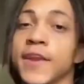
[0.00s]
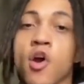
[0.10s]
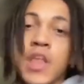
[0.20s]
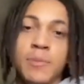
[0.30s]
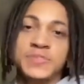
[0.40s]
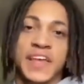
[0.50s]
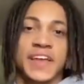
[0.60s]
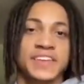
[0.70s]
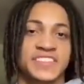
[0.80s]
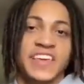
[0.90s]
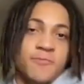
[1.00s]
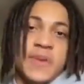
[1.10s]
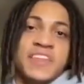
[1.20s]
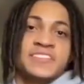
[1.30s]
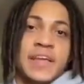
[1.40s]
all I'm saying is give me
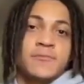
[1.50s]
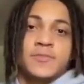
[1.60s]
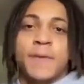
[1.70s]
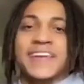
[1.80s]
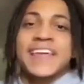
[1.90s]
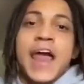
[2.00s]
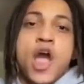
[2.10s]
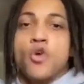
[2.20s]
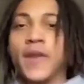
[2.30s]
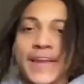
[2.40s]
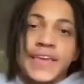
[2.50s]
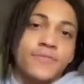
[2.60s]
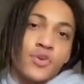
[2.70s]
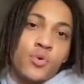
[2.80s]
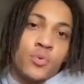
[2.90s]
the same respect that I already give
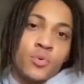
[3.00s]
you.